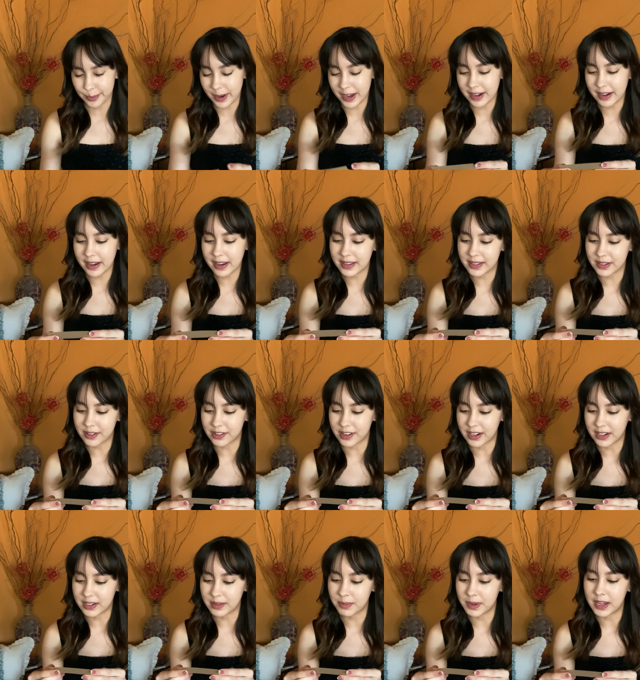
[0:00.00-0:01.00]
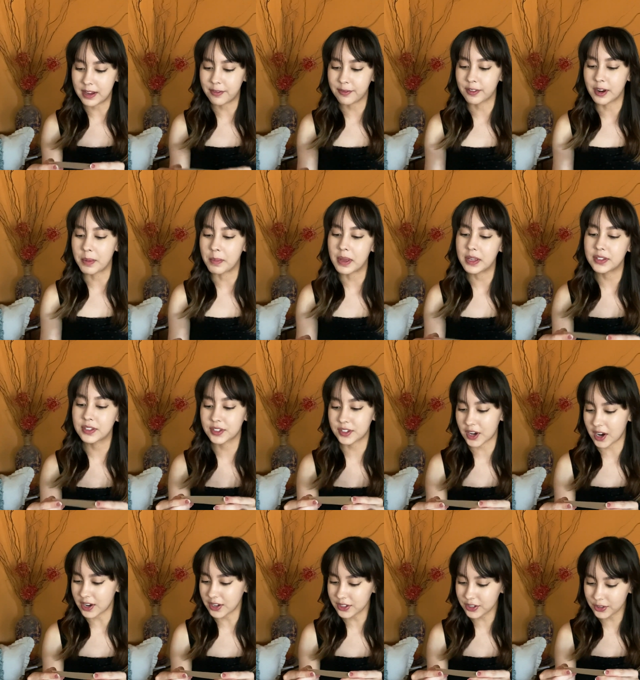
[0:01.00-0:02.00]
pin is going to be from
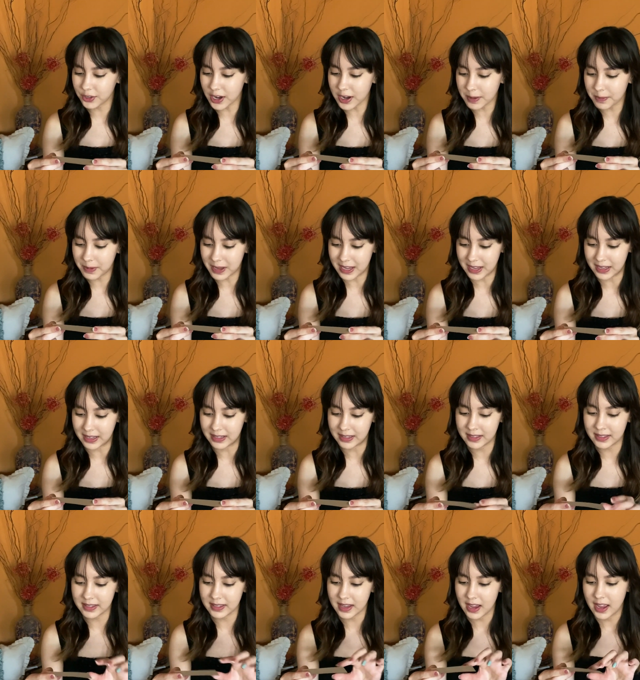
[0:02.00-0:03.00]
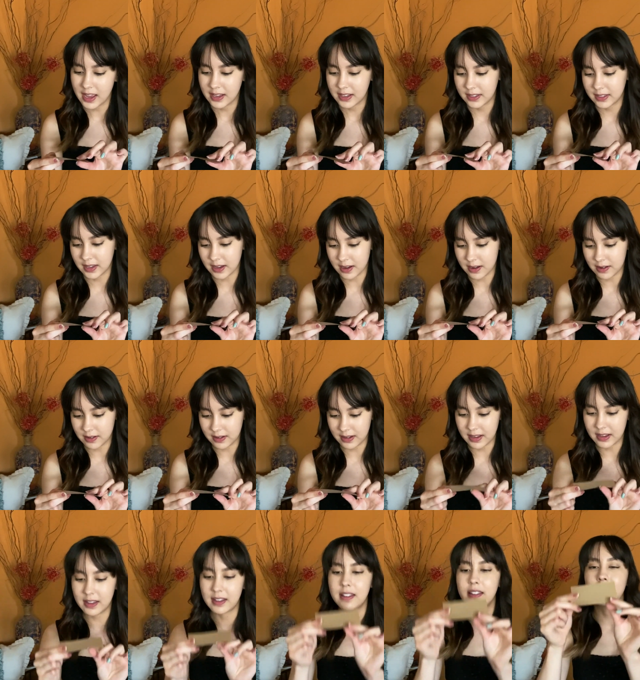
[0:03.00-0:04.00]
StarStruckPins. So
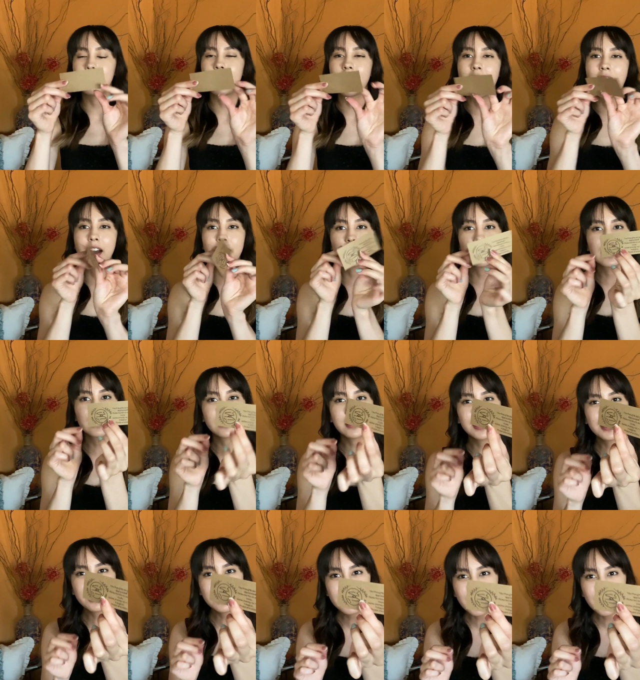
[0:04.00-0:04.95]
they have their little